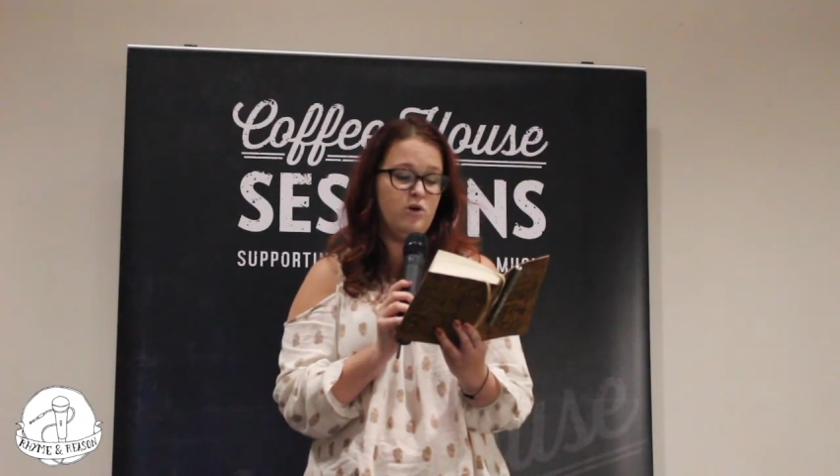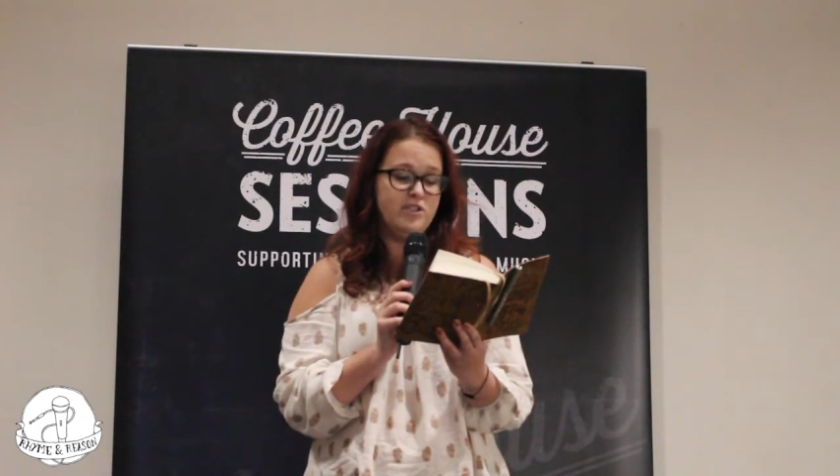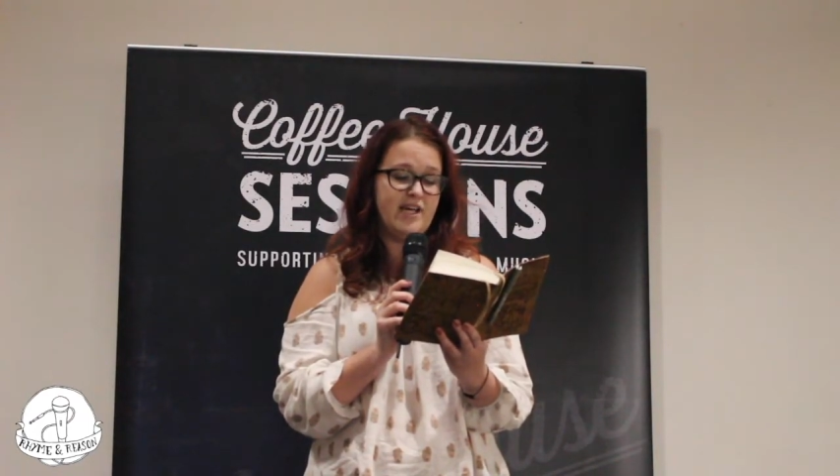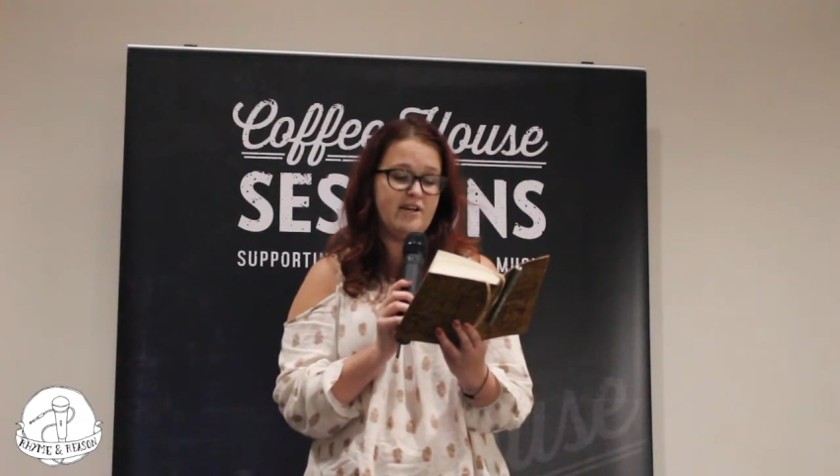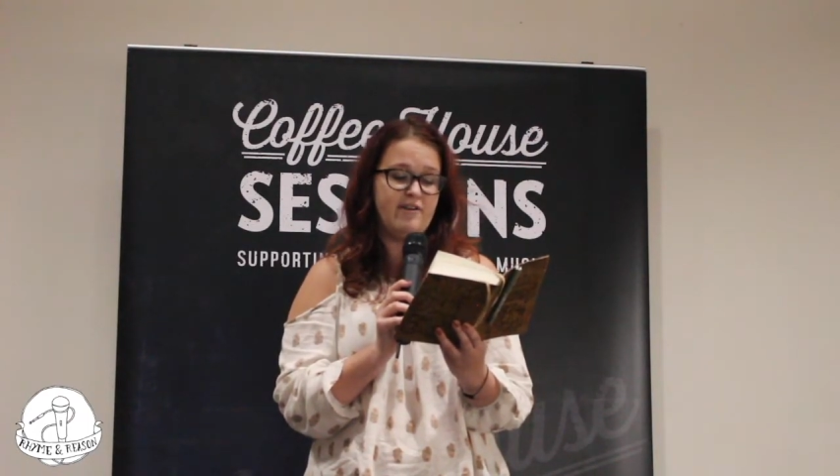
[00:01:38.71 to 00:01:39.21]

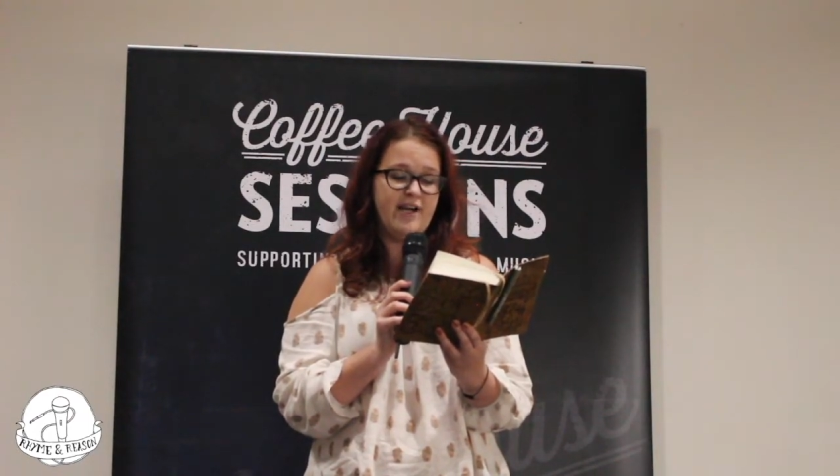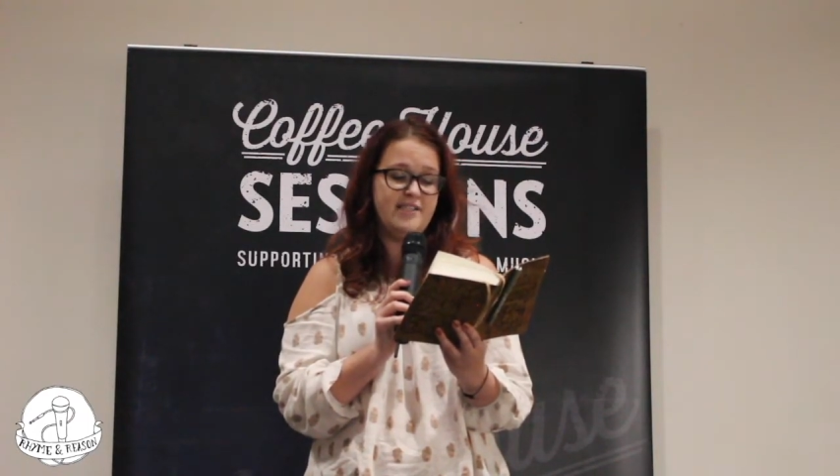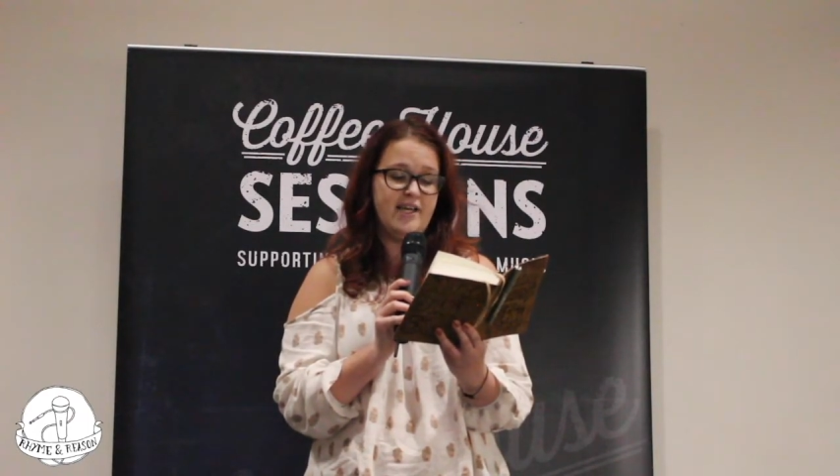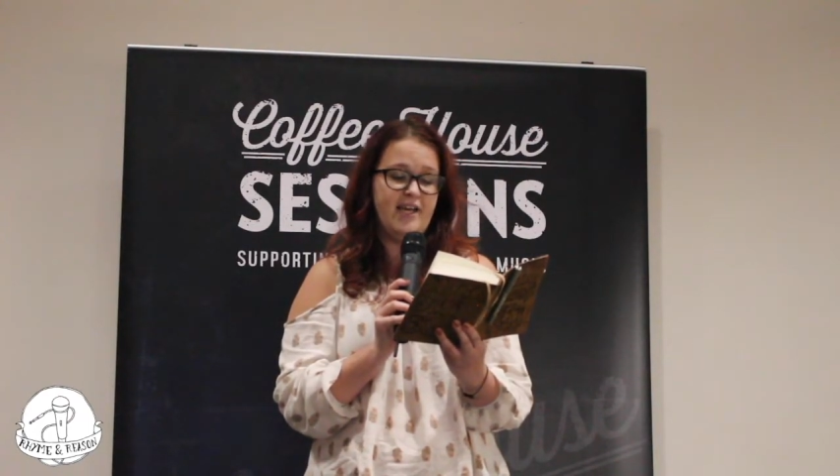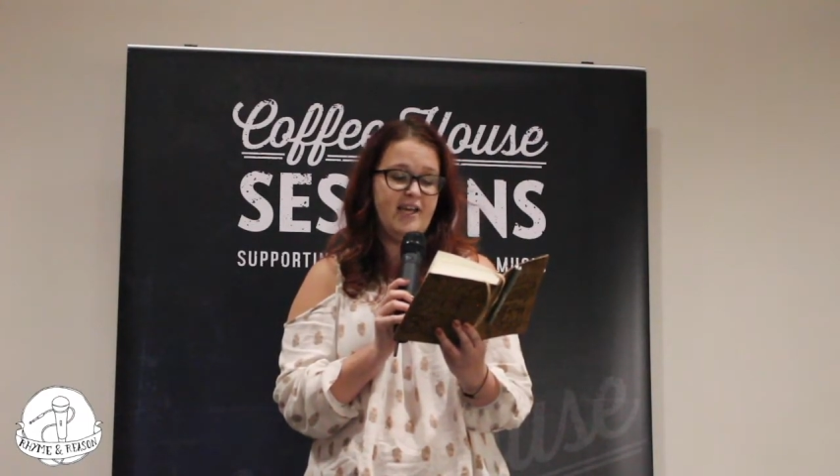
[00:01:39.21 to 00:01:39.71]
was
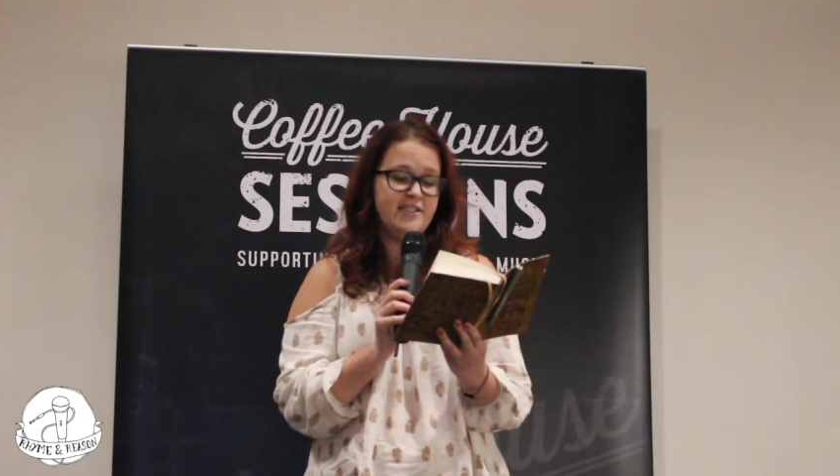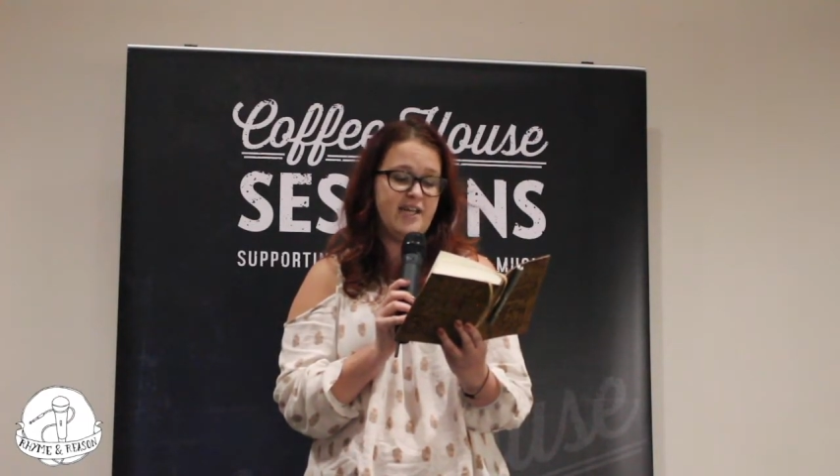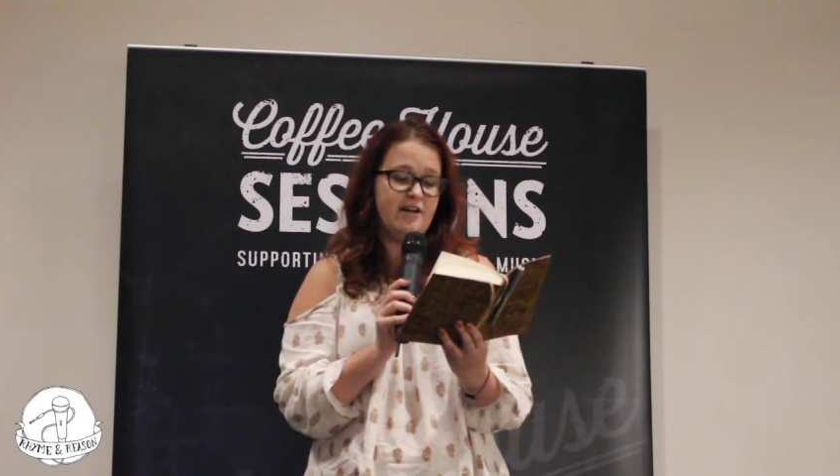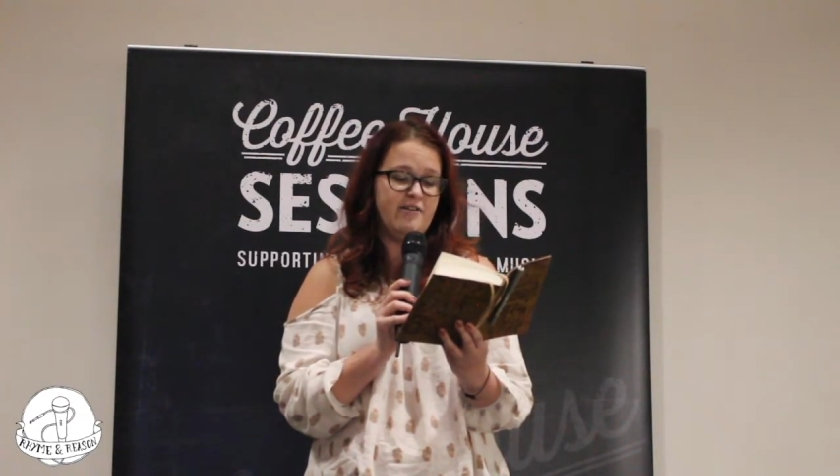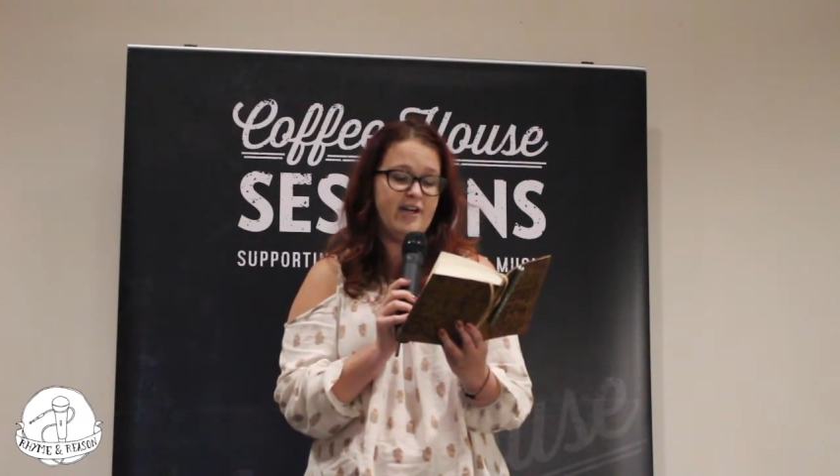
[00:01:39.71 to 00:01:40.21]
anorexic, is
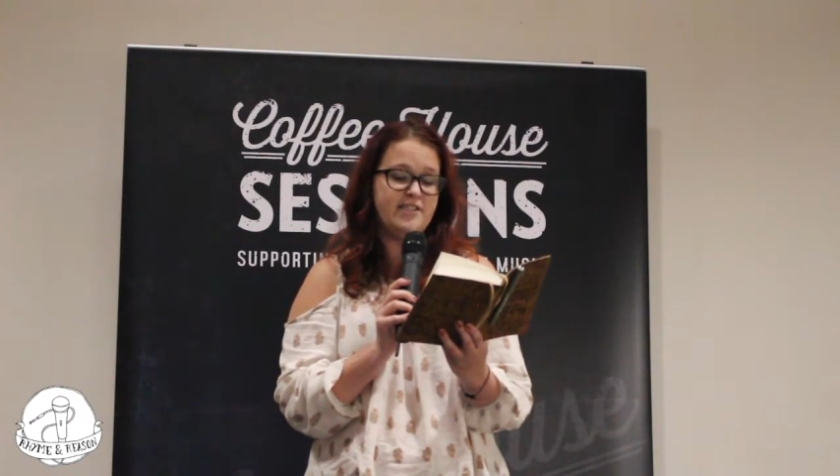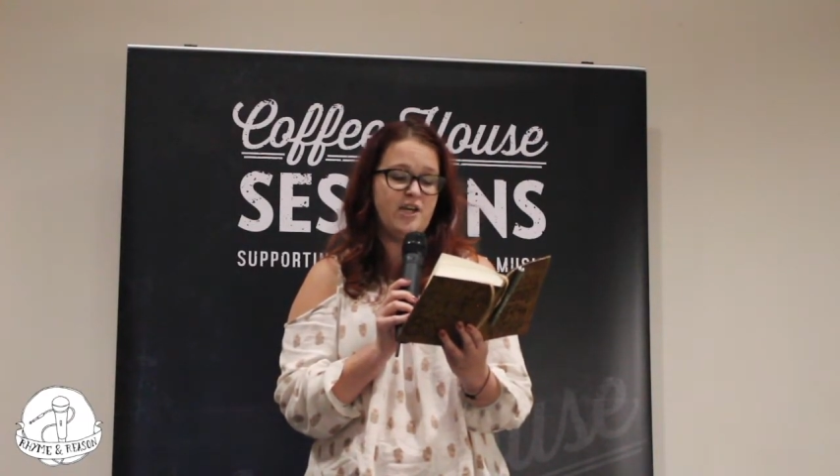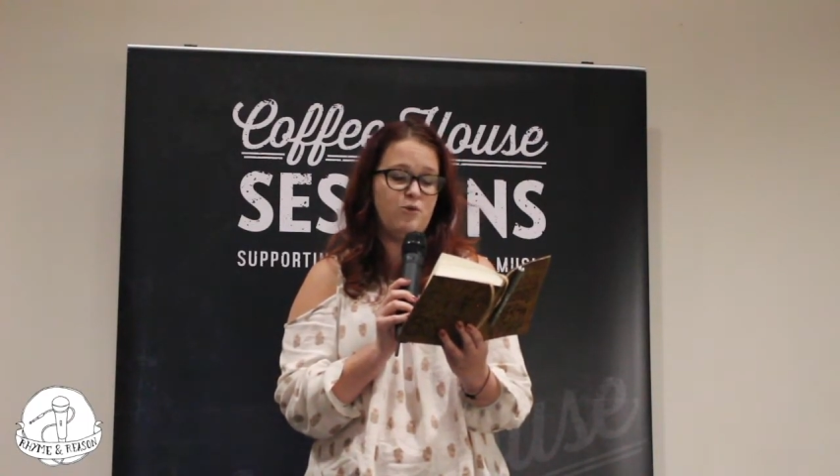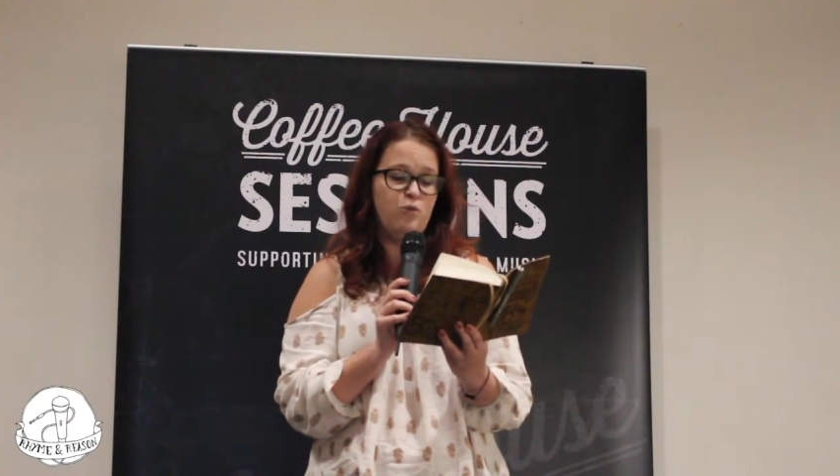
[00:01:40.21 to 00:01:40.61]
anorexic.